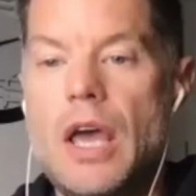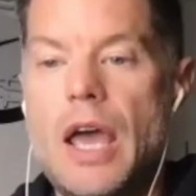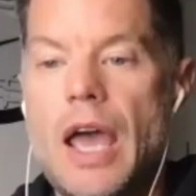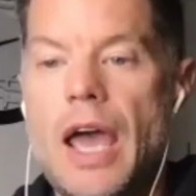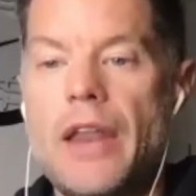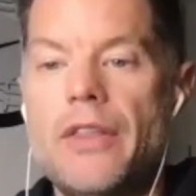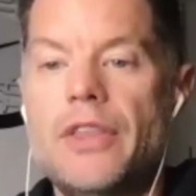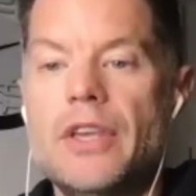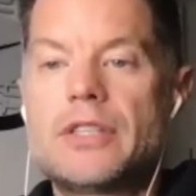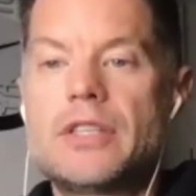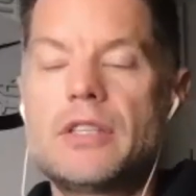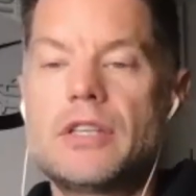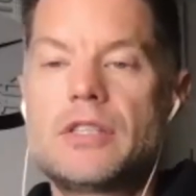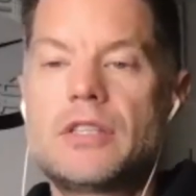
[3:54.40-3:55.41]
And this
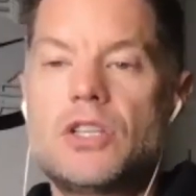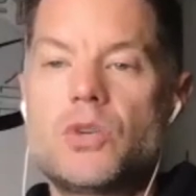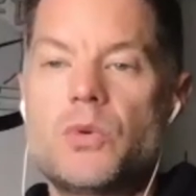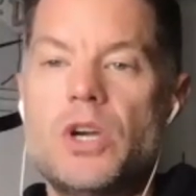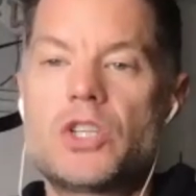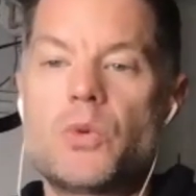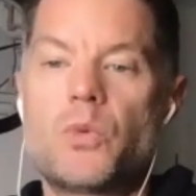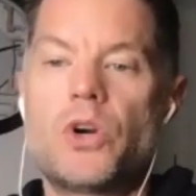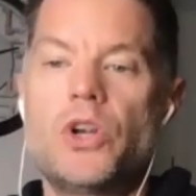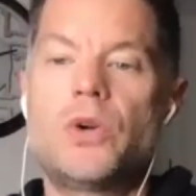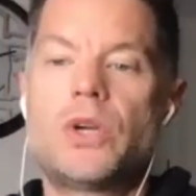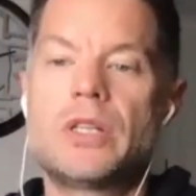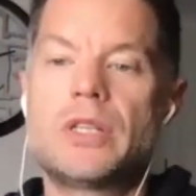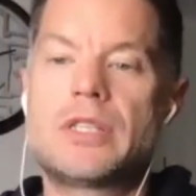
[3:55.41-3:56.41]
is a situation where
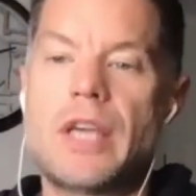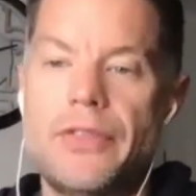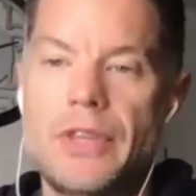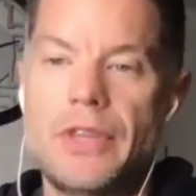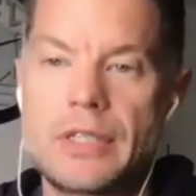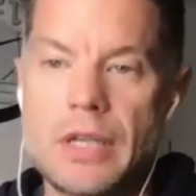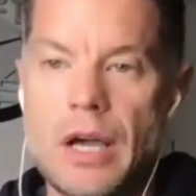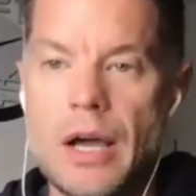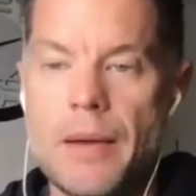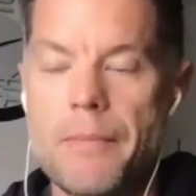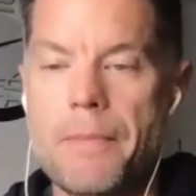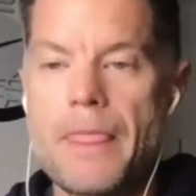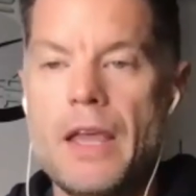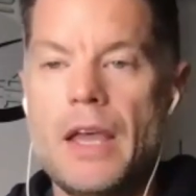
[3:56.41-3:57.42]
you can set this
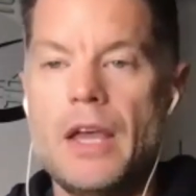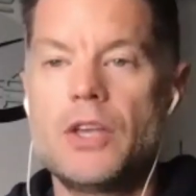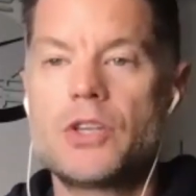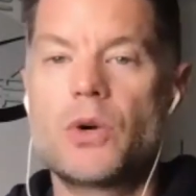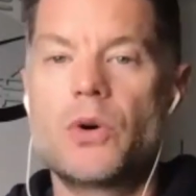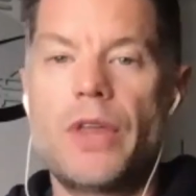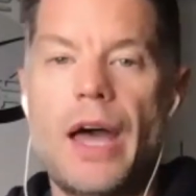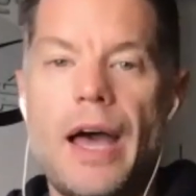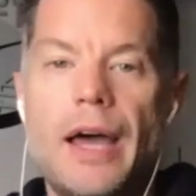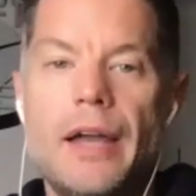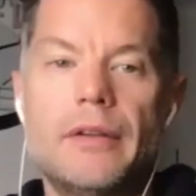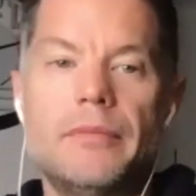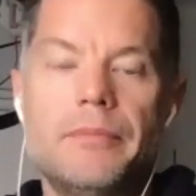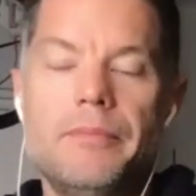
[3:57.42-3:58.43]
up so
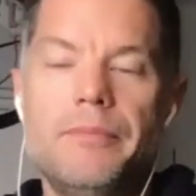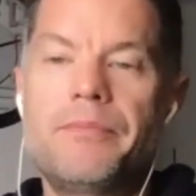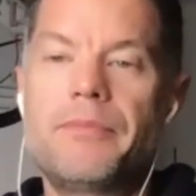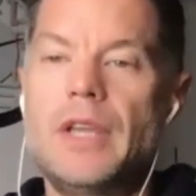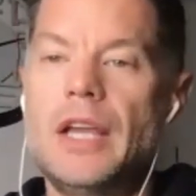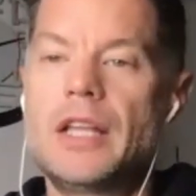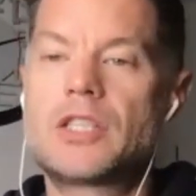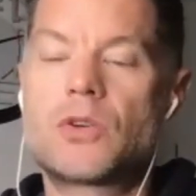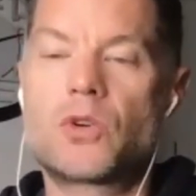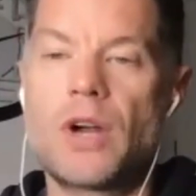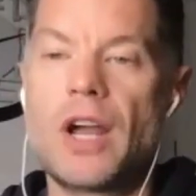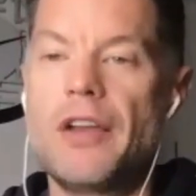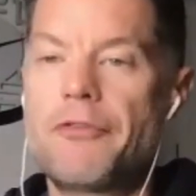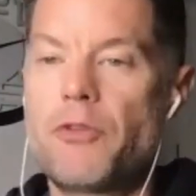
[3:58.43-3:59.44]
that it's
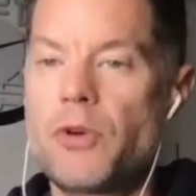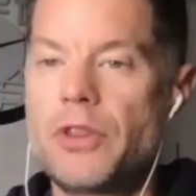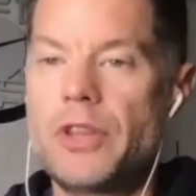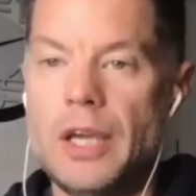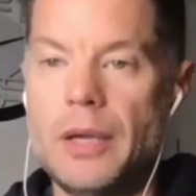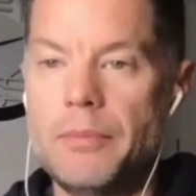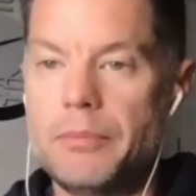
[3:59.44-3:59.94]
great for the